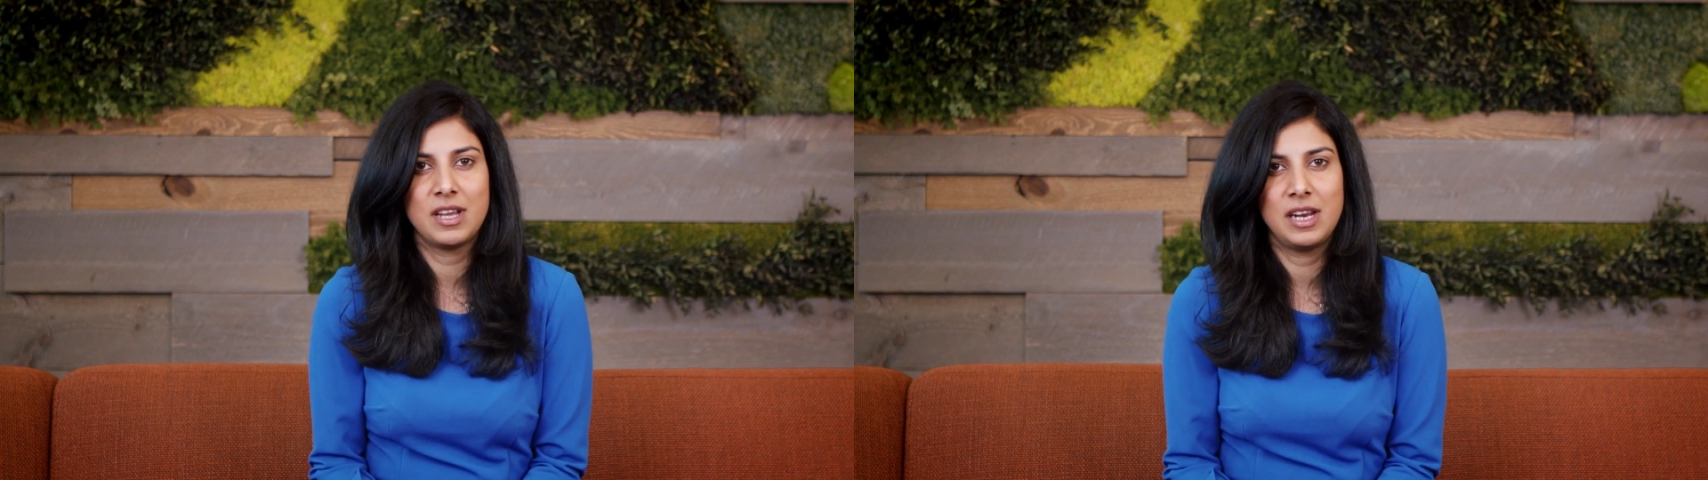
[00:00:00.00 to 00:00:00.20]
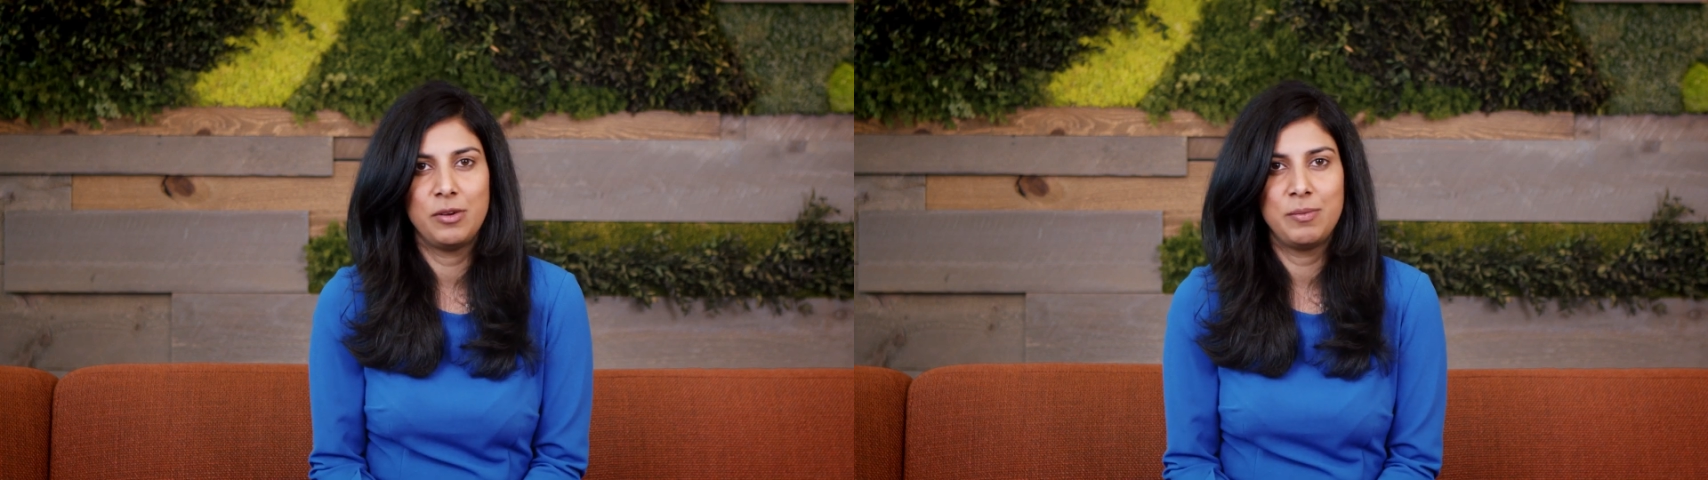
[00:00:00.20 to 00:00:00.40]

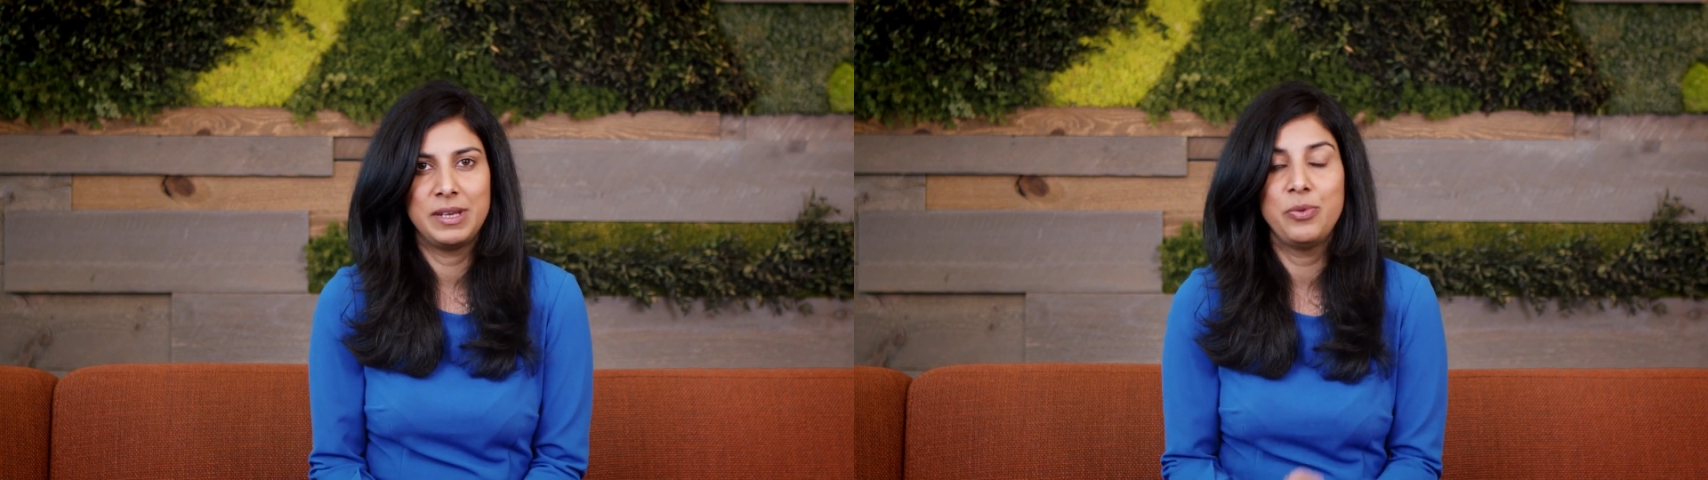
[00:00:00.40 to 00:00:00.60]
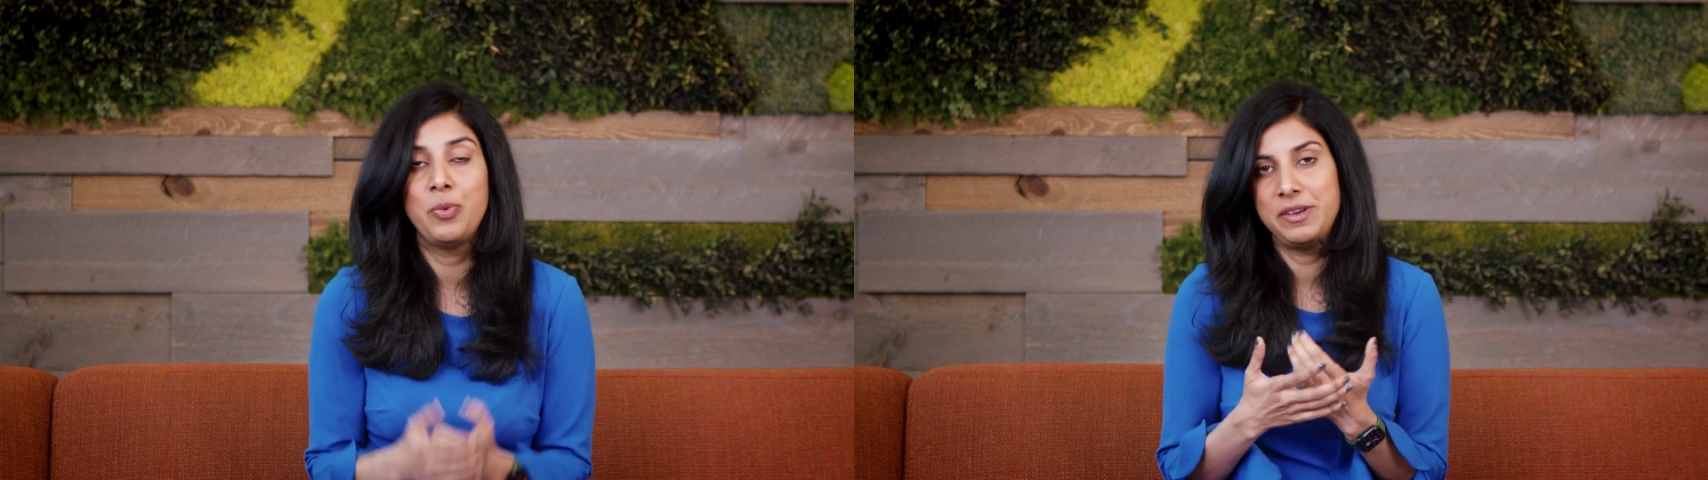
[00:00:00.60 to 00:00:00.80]
allowed
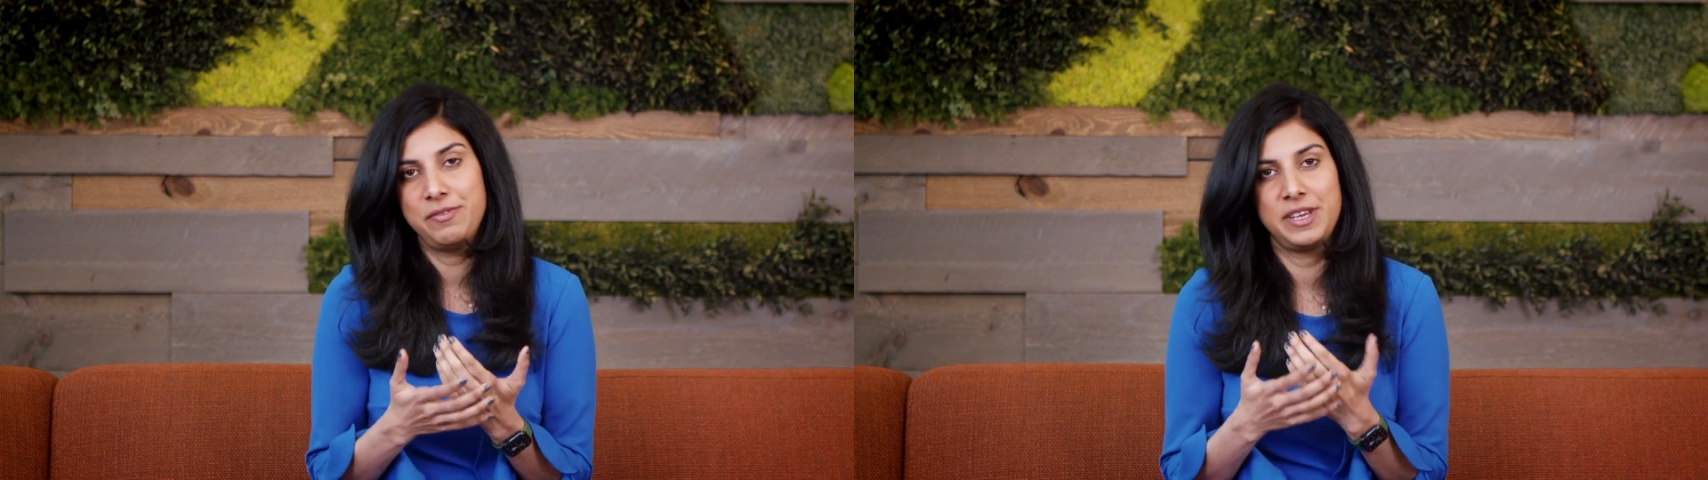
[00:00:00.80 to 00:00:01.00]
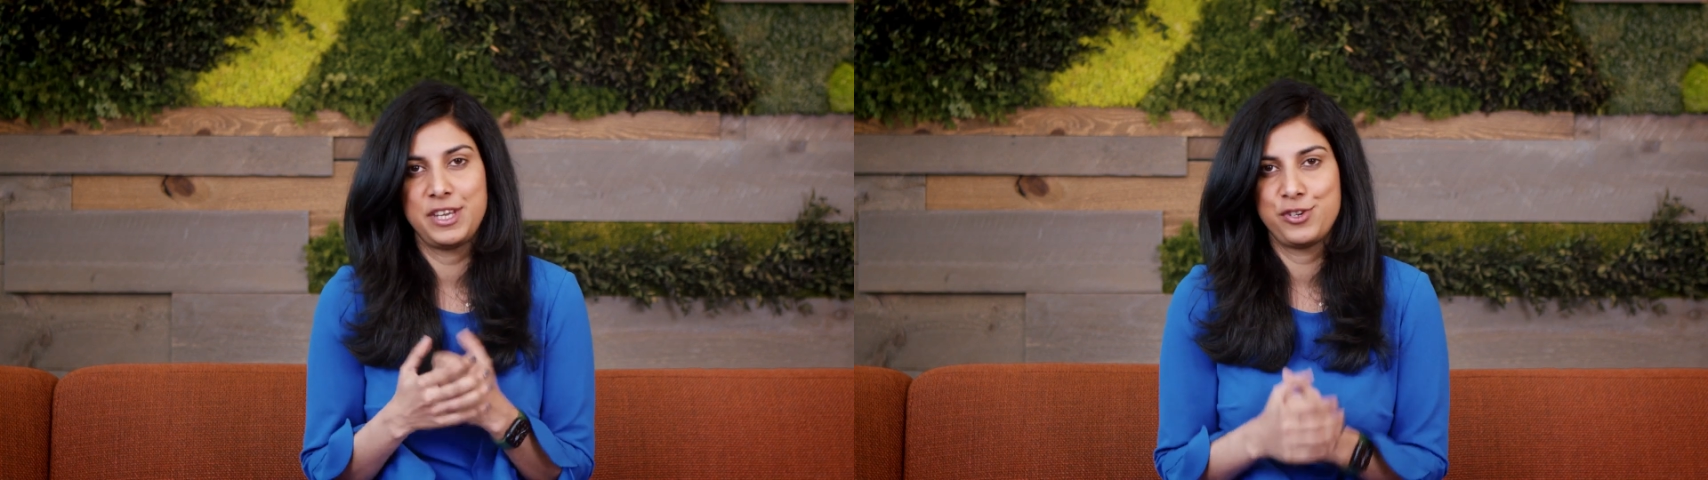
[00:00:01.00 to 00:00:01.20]
by the
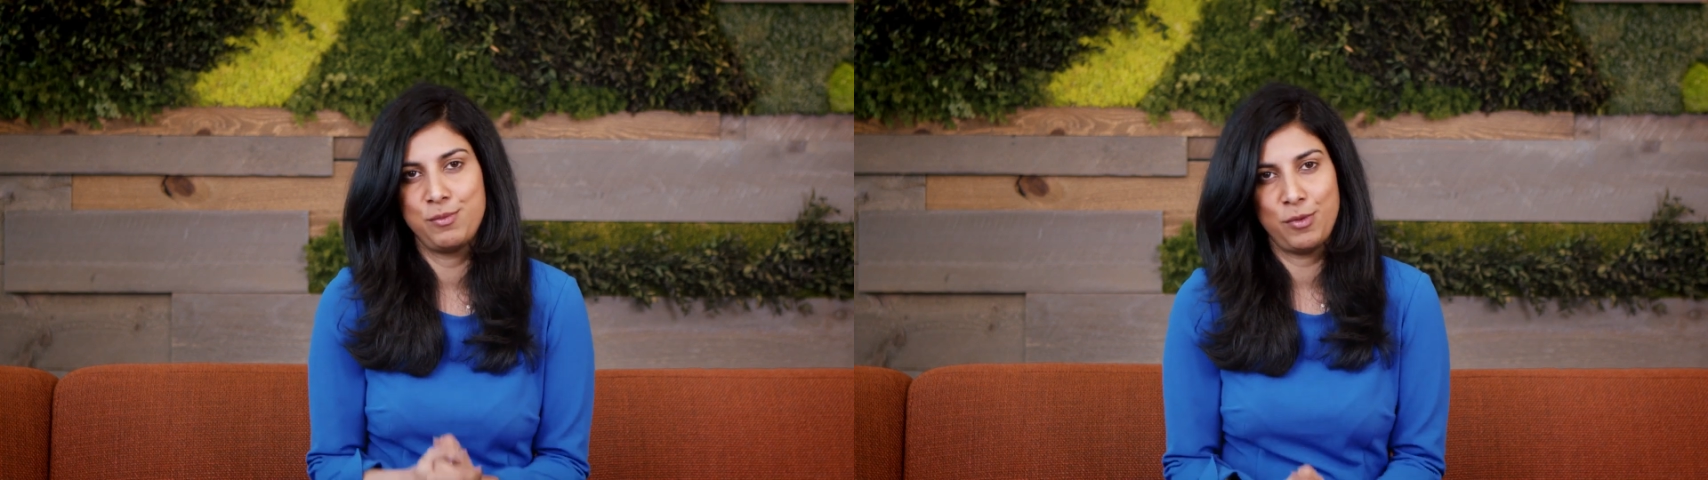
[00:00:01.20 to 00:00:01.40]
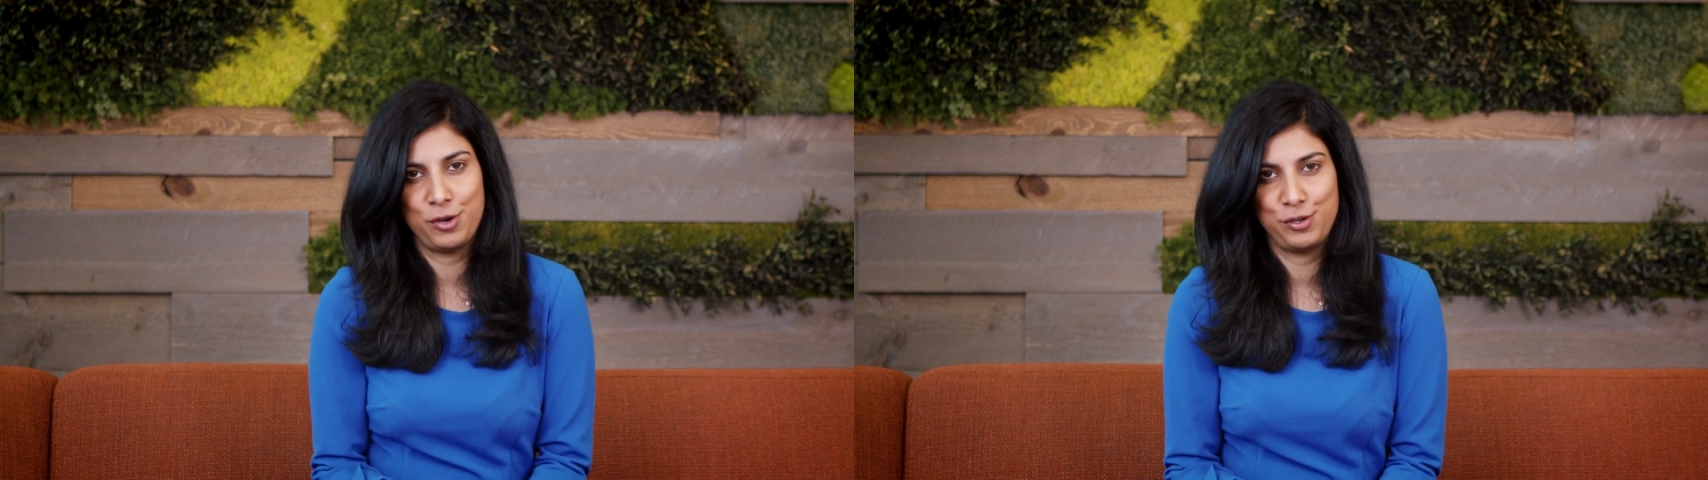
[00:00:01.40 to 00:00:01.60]

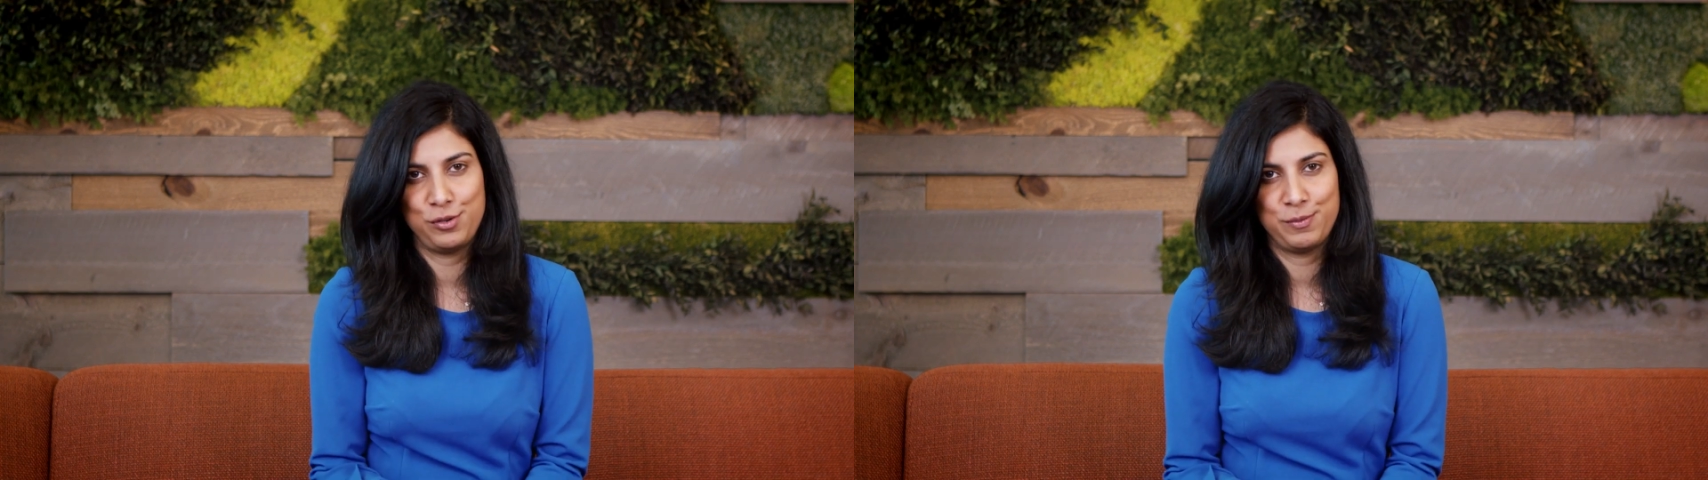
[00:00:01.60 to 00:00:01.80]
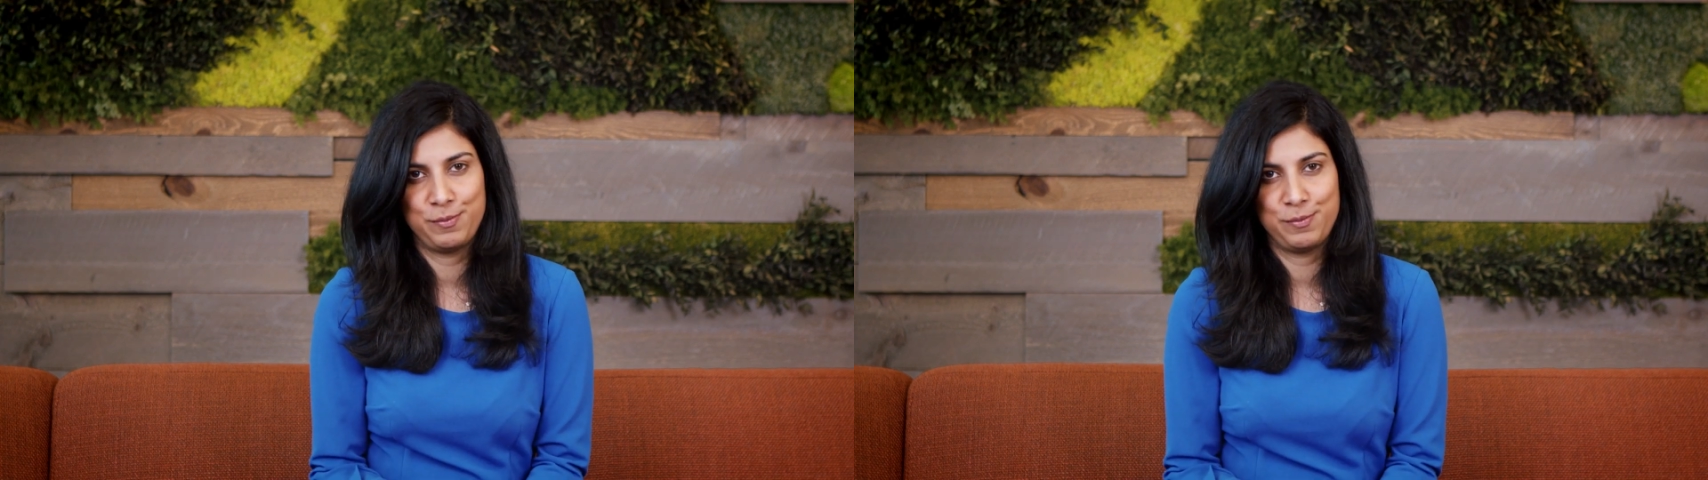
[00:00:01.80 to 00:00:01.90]
Verification module.